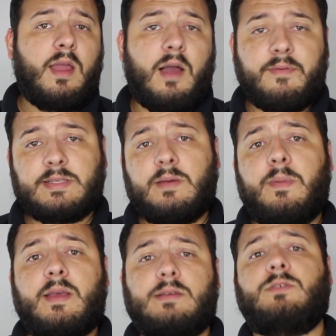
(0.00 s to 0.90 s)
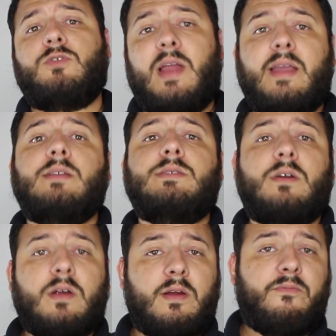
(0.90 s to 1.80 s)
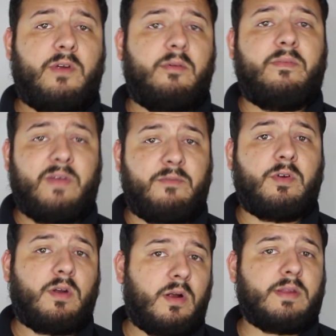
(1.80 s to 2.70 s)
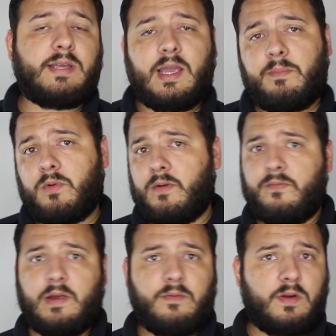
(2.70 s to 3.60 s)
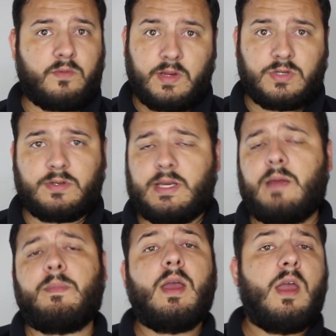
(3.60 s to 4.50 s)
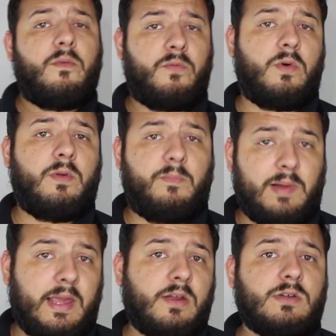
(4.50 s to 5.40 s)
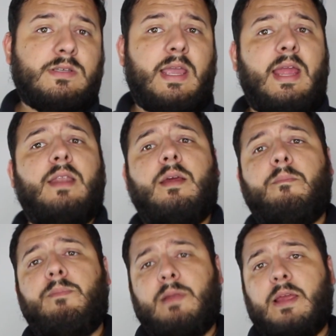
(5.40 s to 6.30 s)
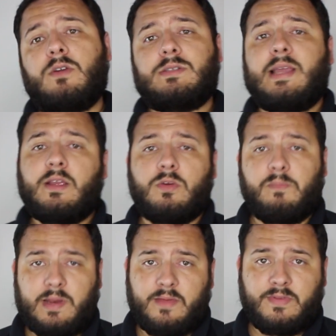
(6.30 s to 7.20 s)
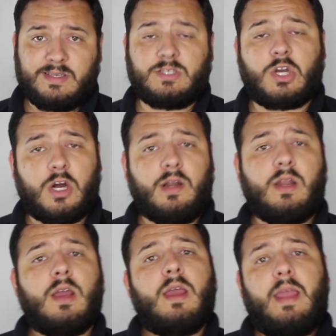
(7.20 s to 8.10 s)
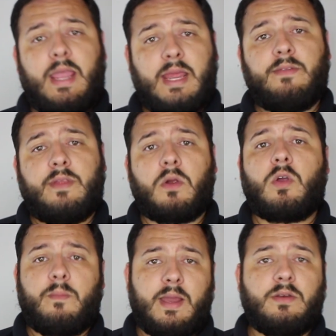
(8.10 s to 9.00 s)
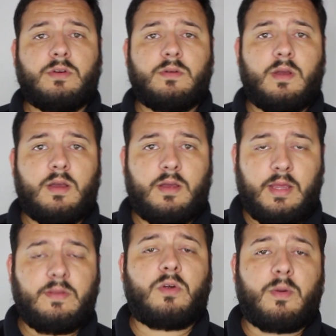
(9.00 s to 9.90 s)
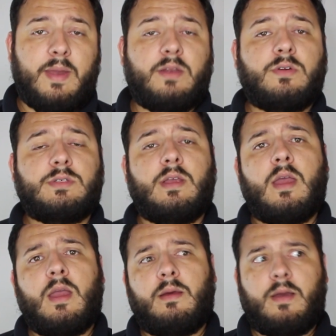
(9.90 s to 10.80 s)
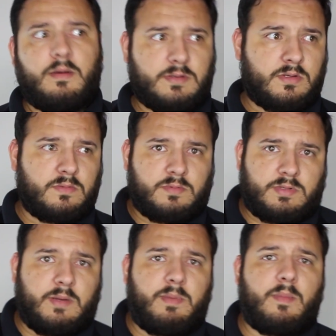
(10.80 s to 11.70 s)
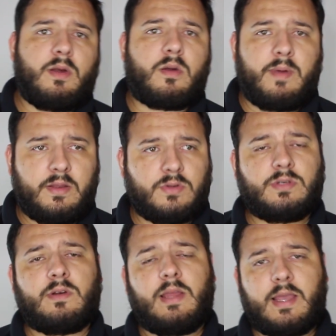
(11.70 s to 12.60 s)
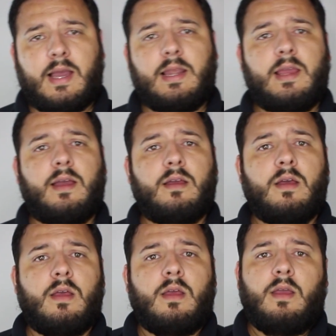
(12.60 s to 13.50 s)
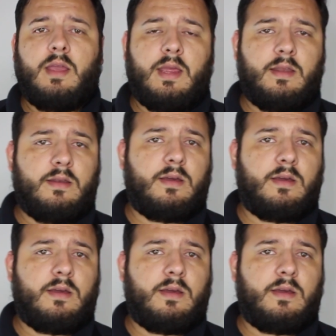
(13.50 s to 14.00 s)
obviously because dragons are a favorite archetype or a favorite creature type for players, and players like to play this card in their commanders. Some popular commanders are like Kalia, and